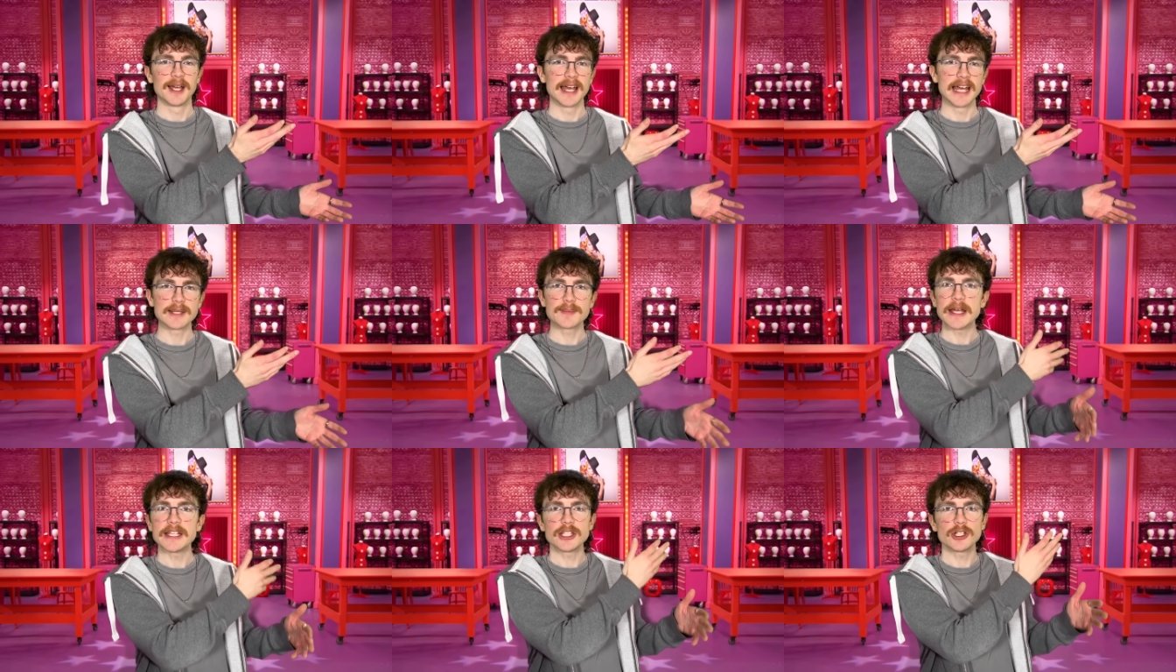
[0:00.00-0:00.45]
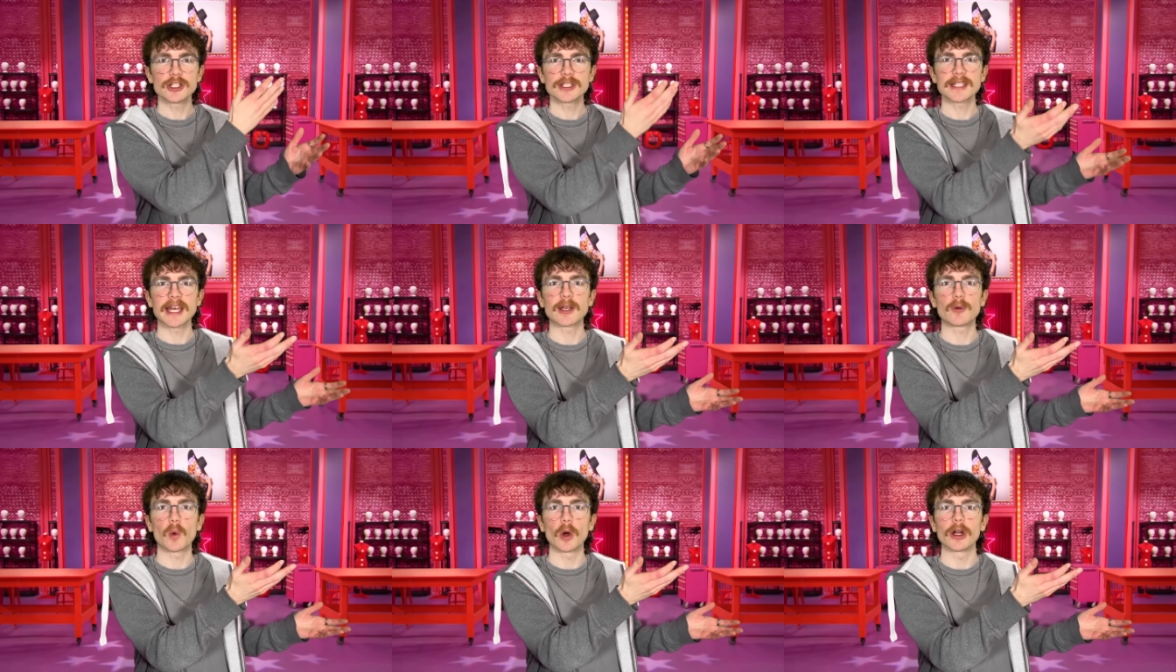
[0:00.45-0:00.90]
It's basically just
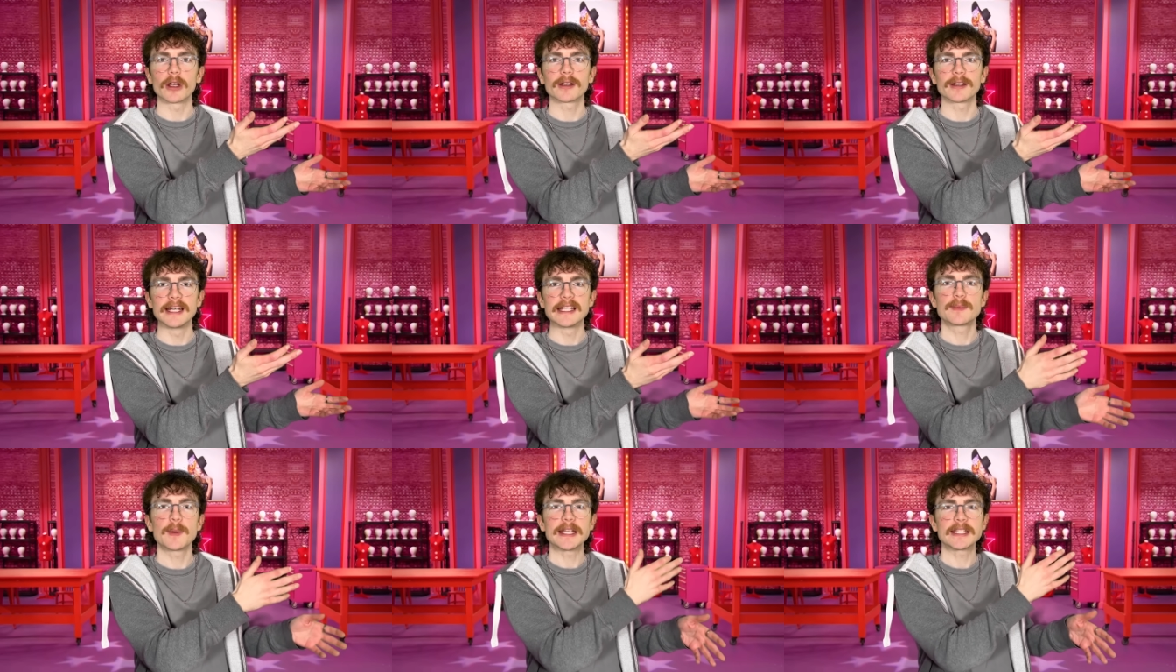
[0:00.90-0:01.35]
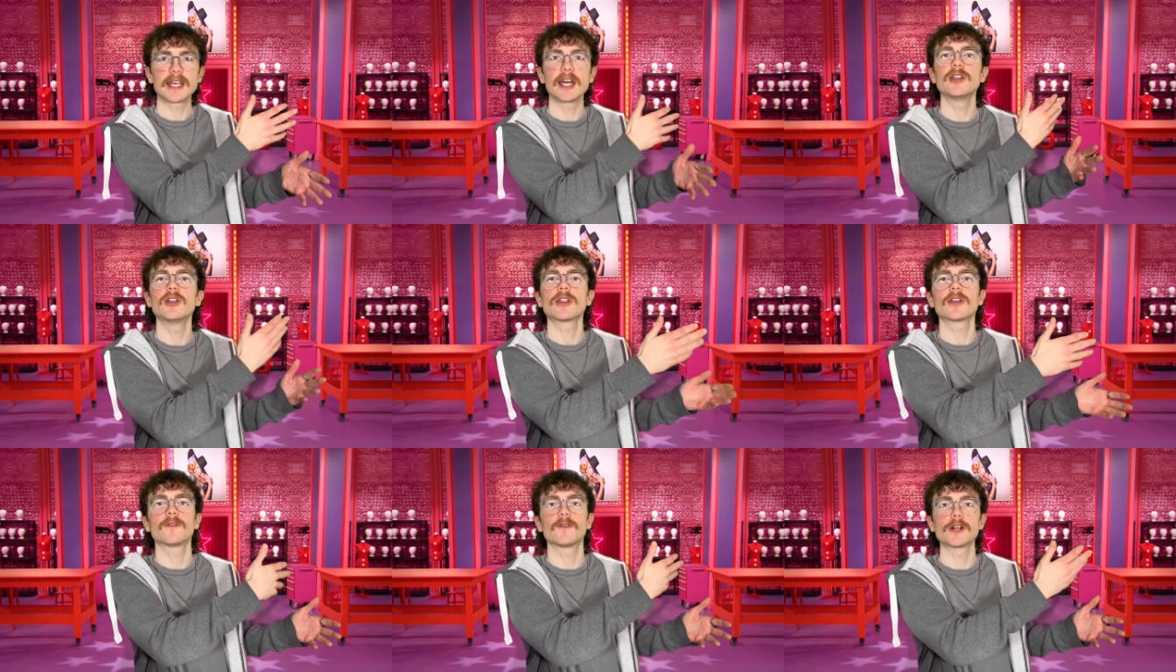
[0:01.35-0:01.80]
like work. It's basically
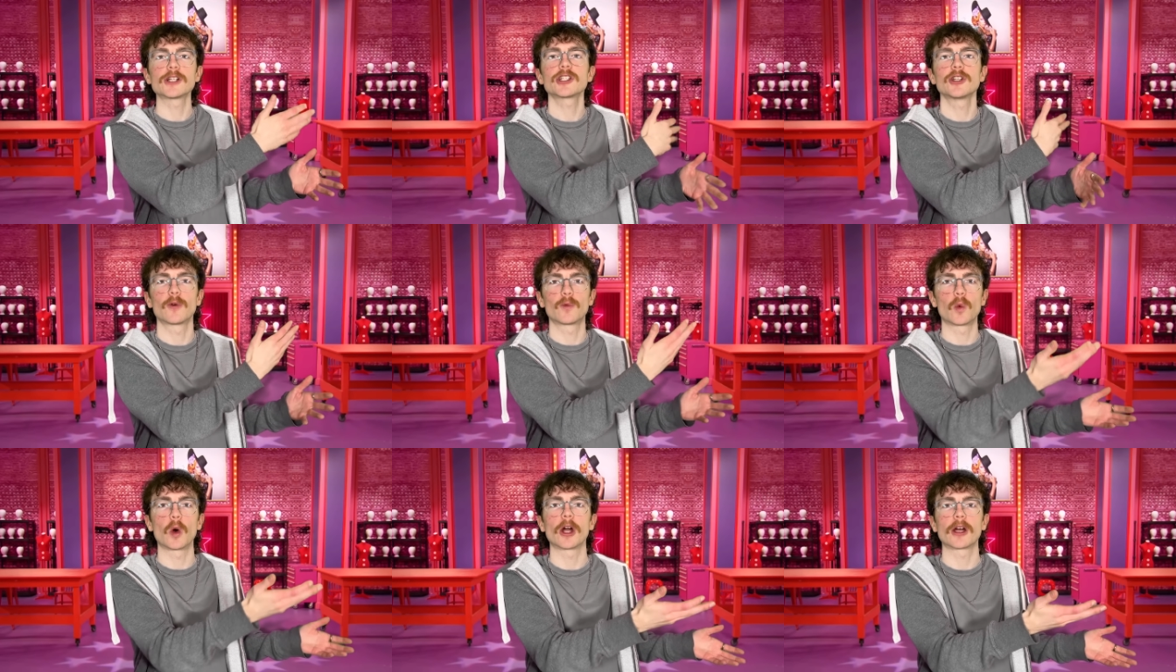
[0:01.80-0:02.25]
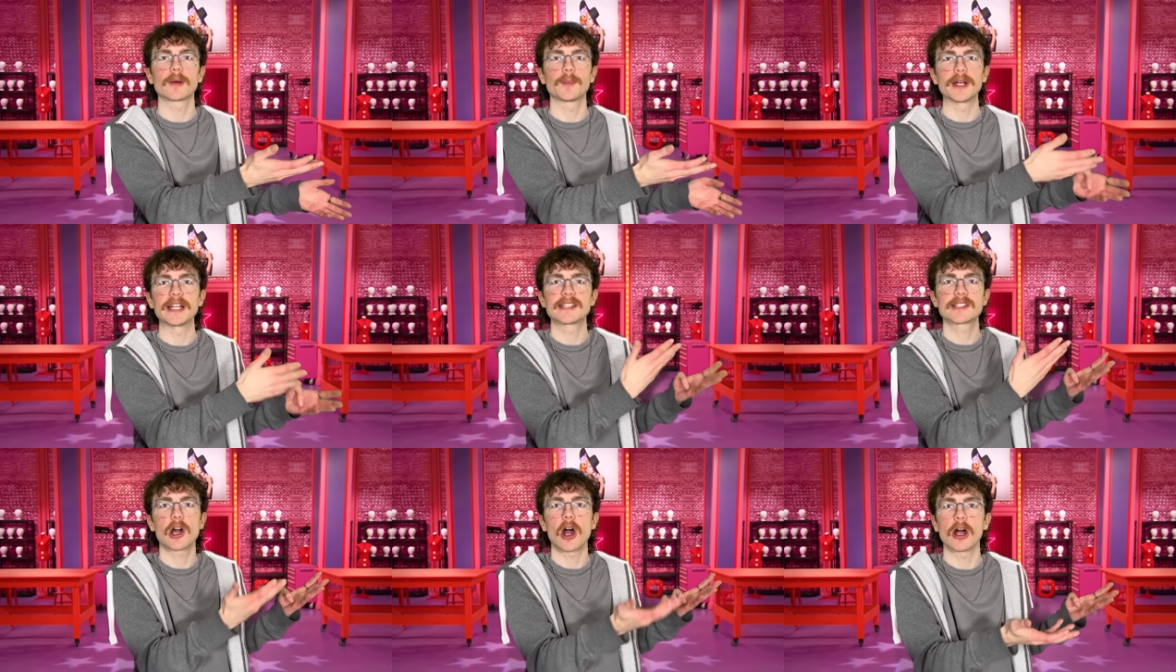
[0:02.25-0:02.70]
another version of work, but
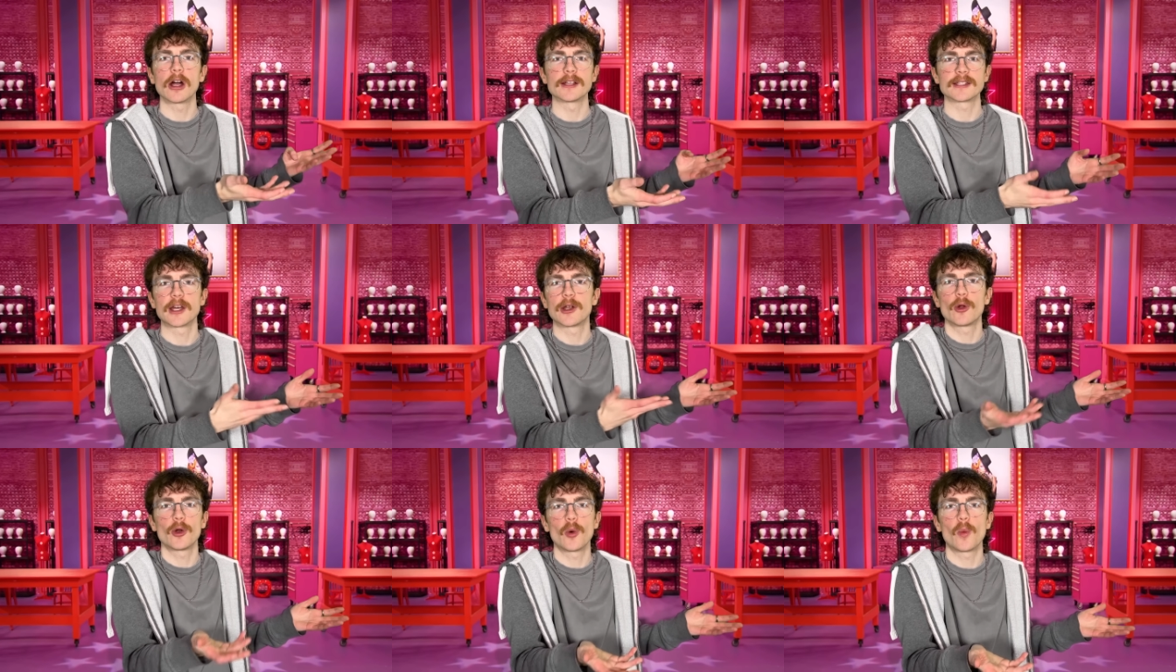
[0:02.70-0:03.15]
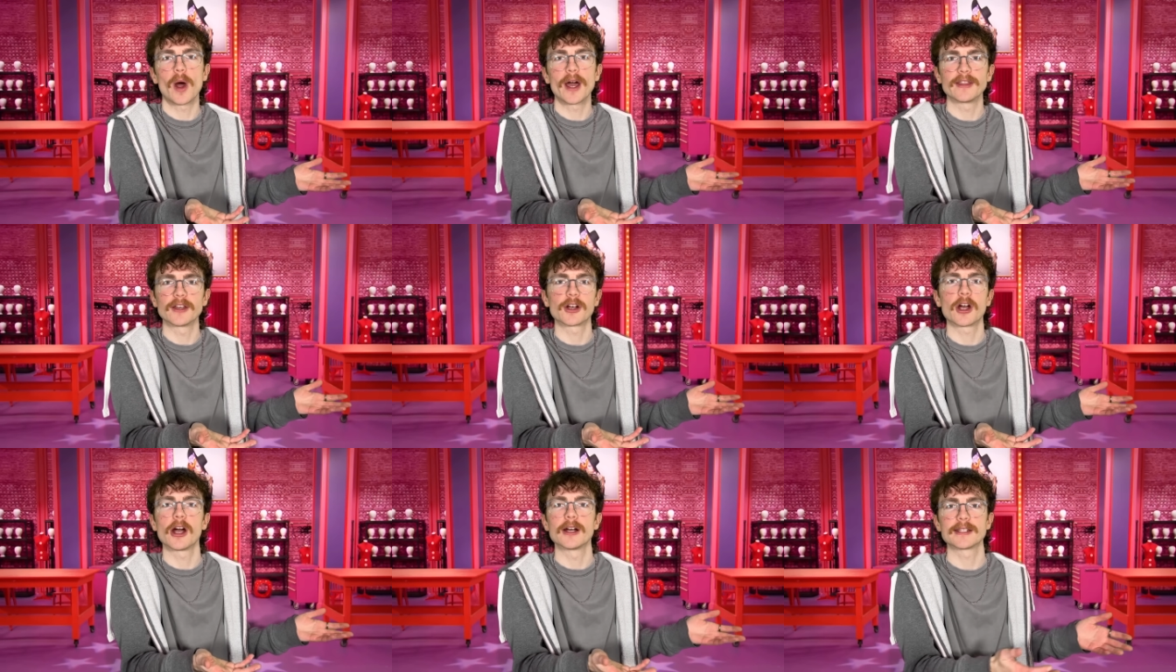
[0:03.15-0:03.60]
it's cars. I don't know why
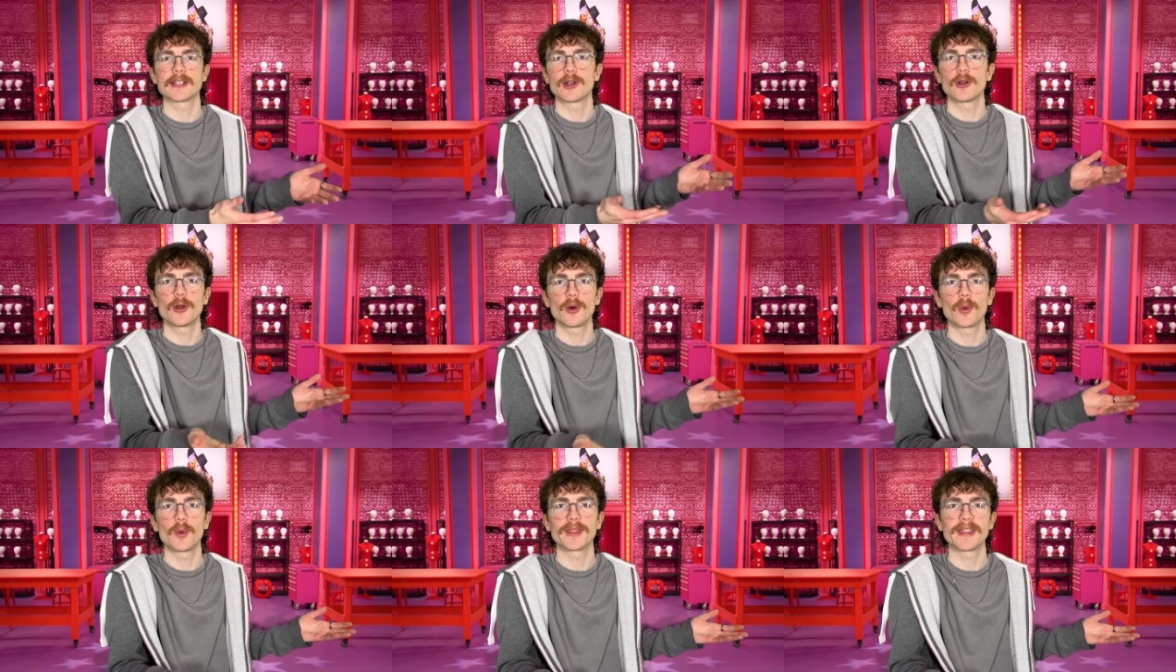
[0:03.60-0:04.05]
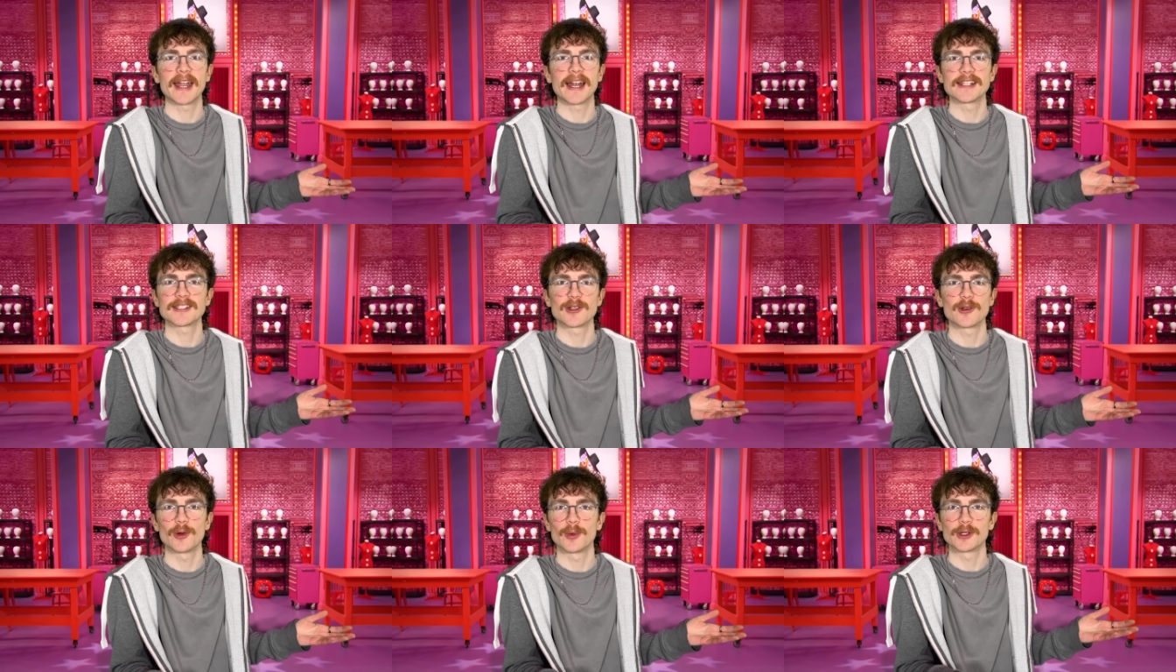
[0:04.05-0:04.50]
they're cars. I don't know what that
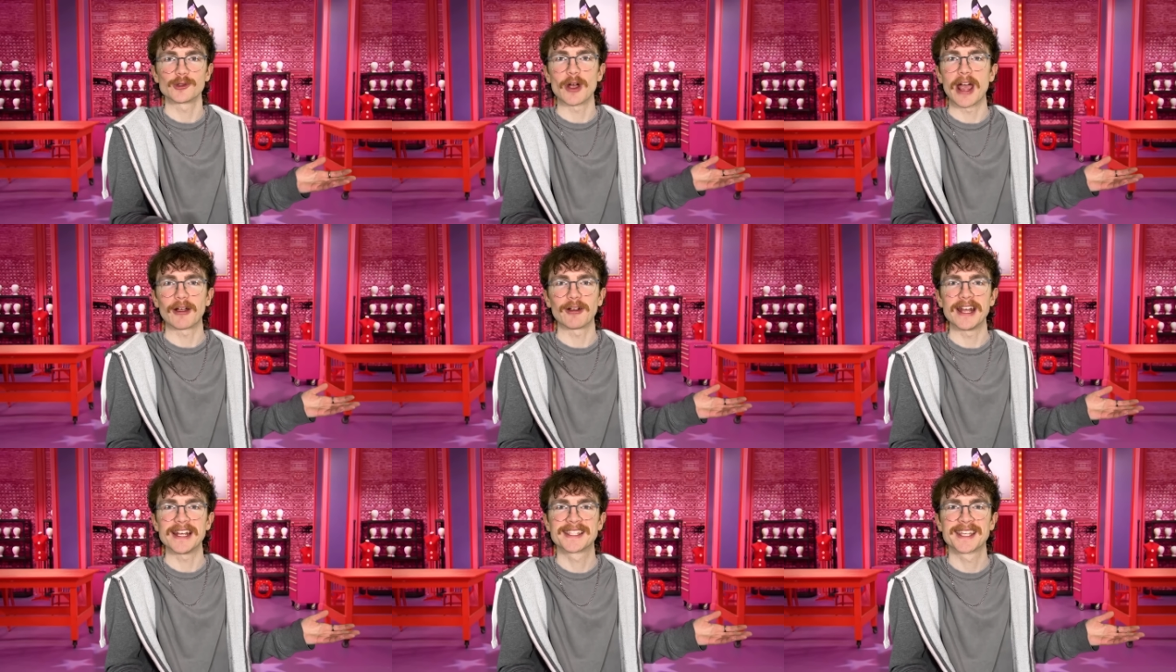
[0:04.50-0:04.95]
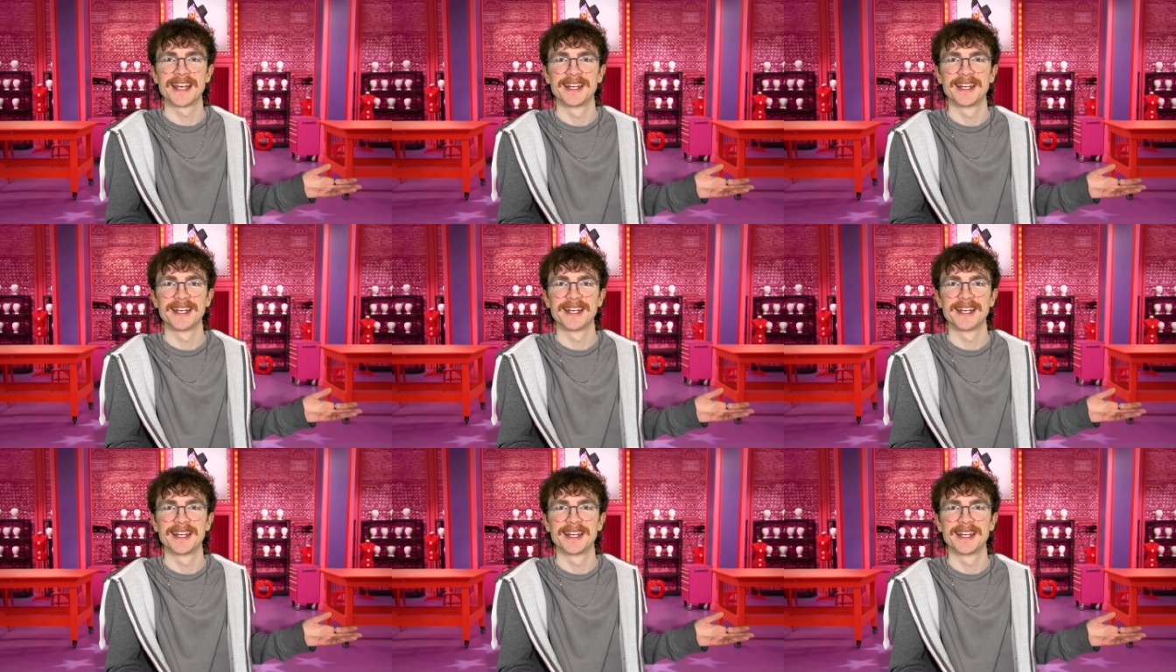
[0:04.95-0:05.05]
has to do with Drag Race.